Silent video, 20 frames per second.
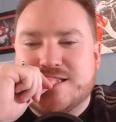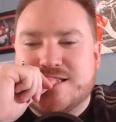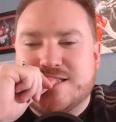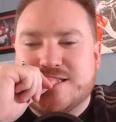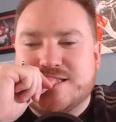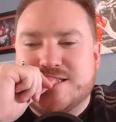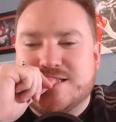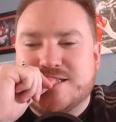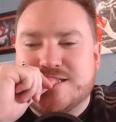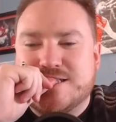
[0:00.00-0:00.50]

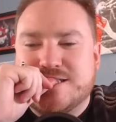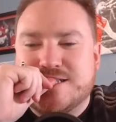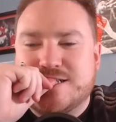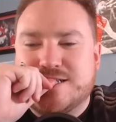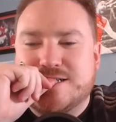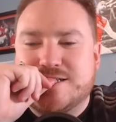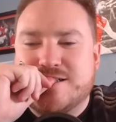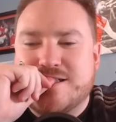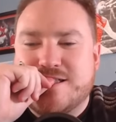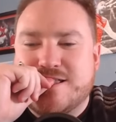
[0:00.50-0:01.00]

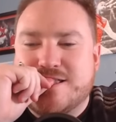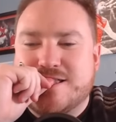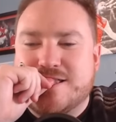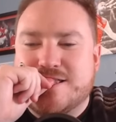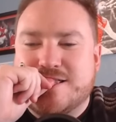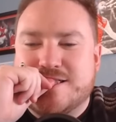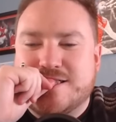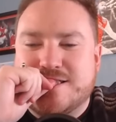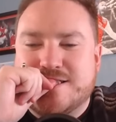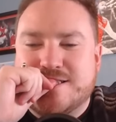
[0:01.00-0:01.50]

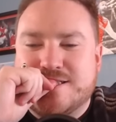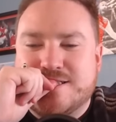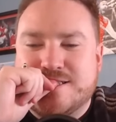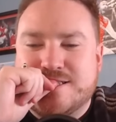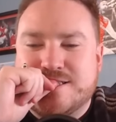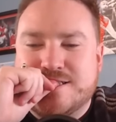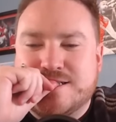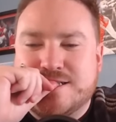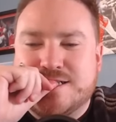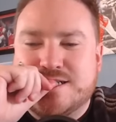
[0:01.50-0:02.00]

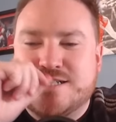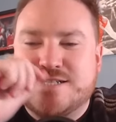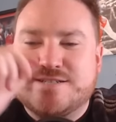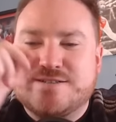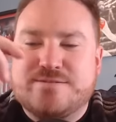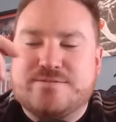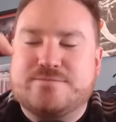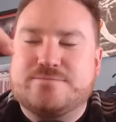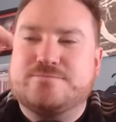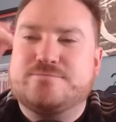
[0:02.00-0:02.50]

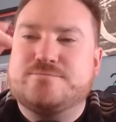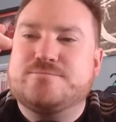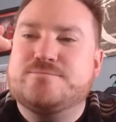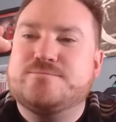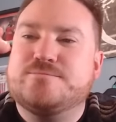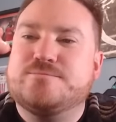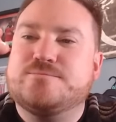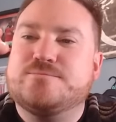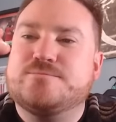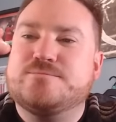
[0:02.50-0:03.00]

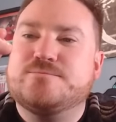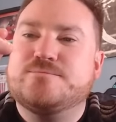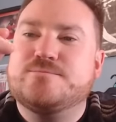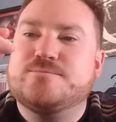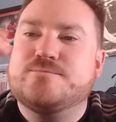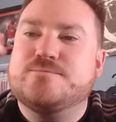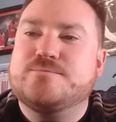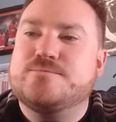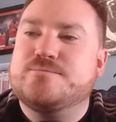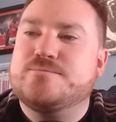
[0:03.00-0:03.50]

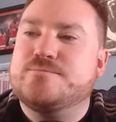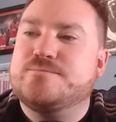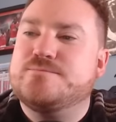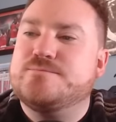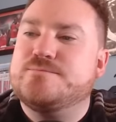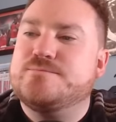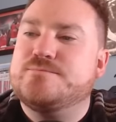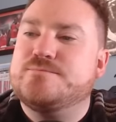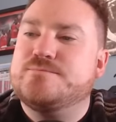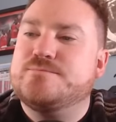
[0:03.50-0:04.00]

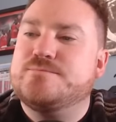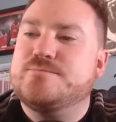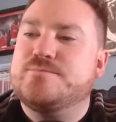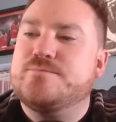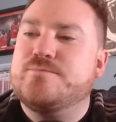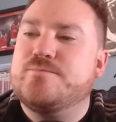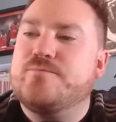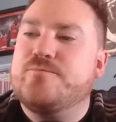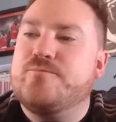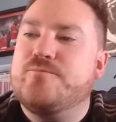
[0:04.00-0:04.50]

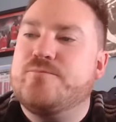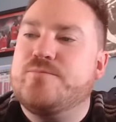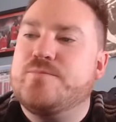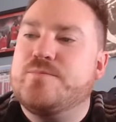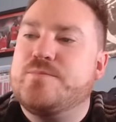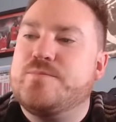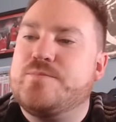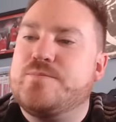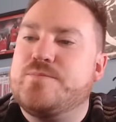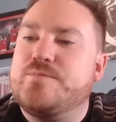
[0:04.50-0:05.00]

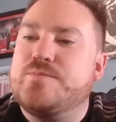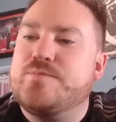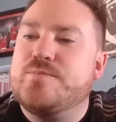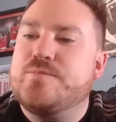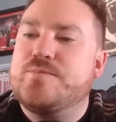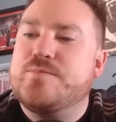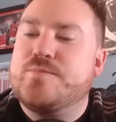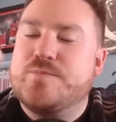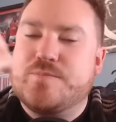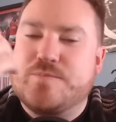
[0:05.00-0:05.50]

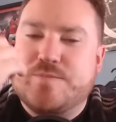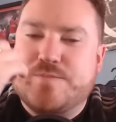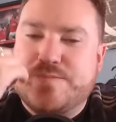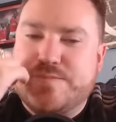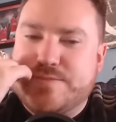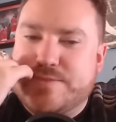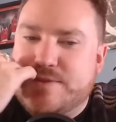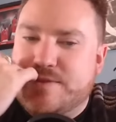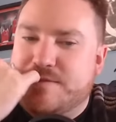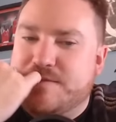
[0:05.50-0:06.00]

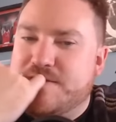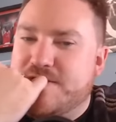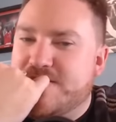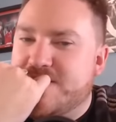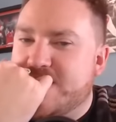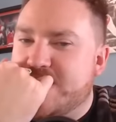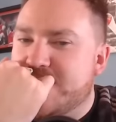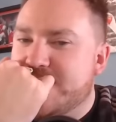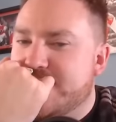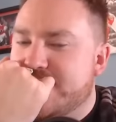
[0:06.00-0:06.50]

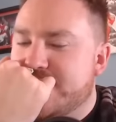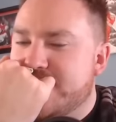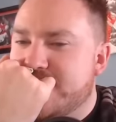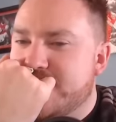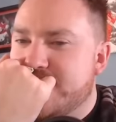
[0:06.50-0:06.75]
No words are spoken by the person on screen.